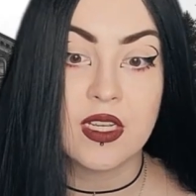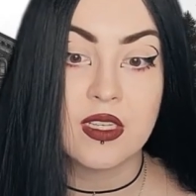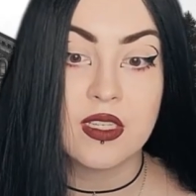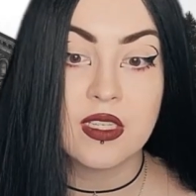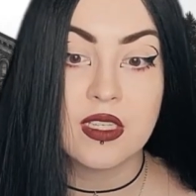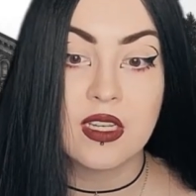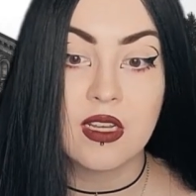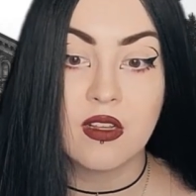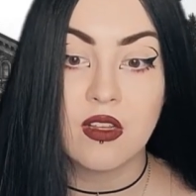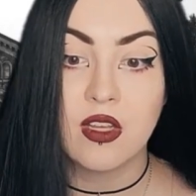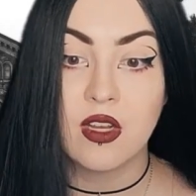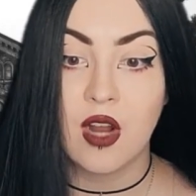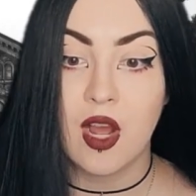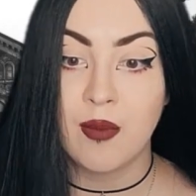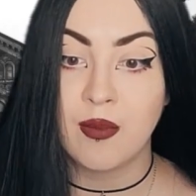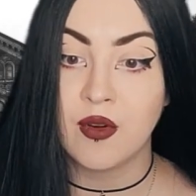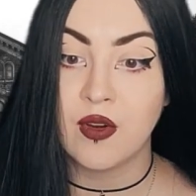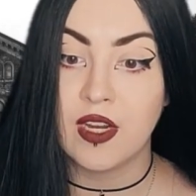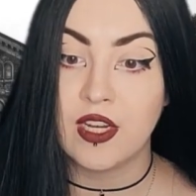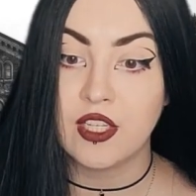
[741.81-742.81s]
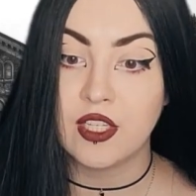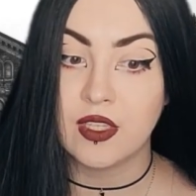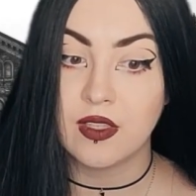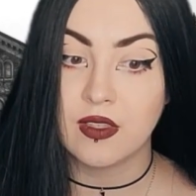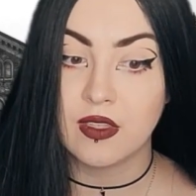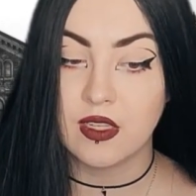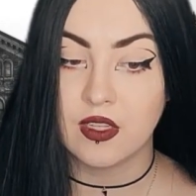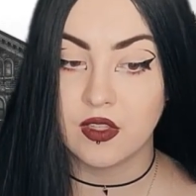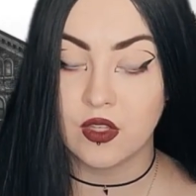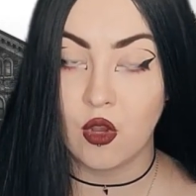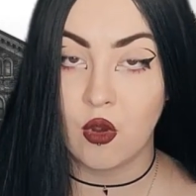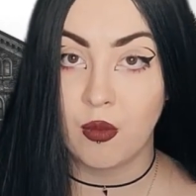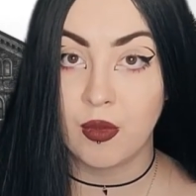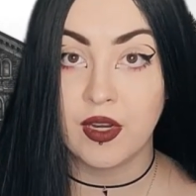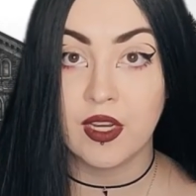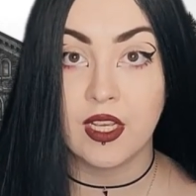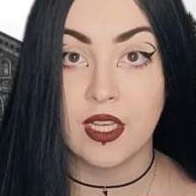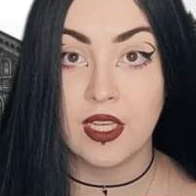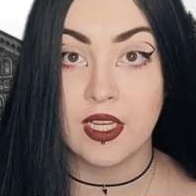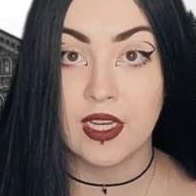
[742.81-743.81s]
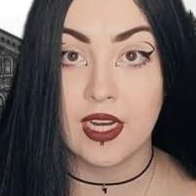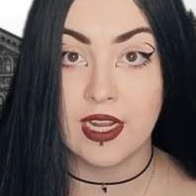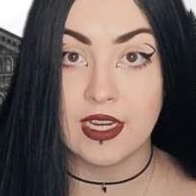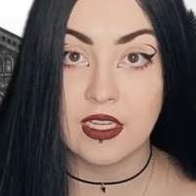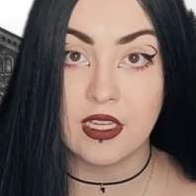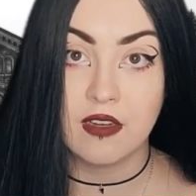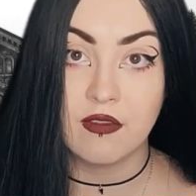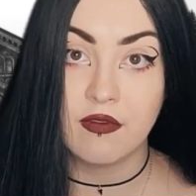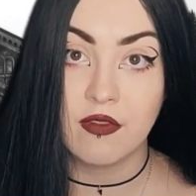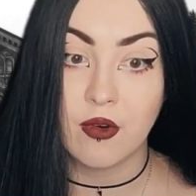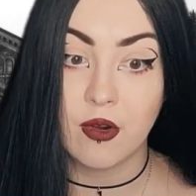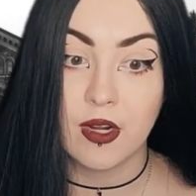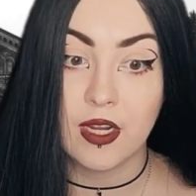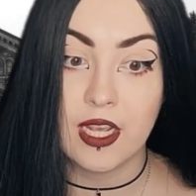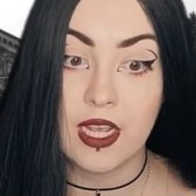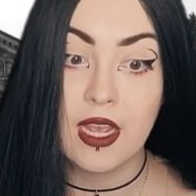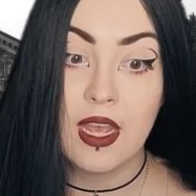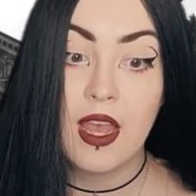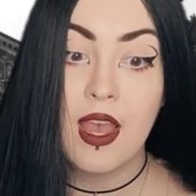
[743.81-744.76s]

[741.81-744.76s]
still in operation since opening in 1940,